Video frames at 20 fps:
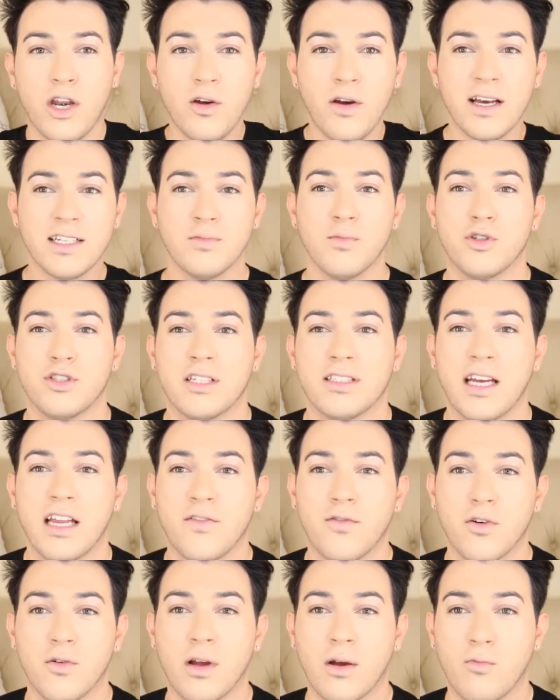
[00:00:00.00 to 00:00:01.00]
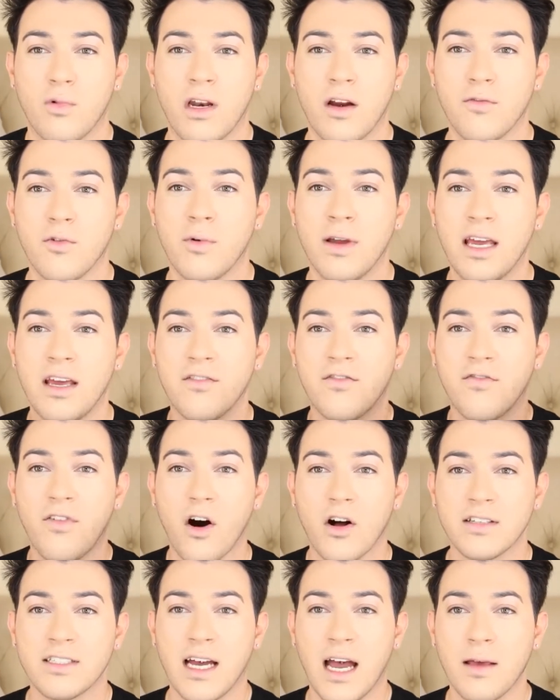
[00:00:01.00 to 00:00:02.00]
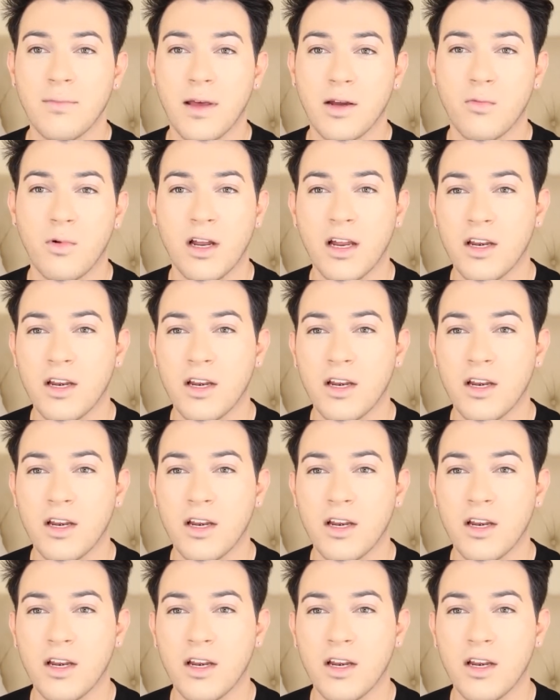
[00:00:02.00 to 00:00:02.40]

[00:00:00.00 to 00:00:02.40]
What are you guys most excited for? like whenever we hit fall time, like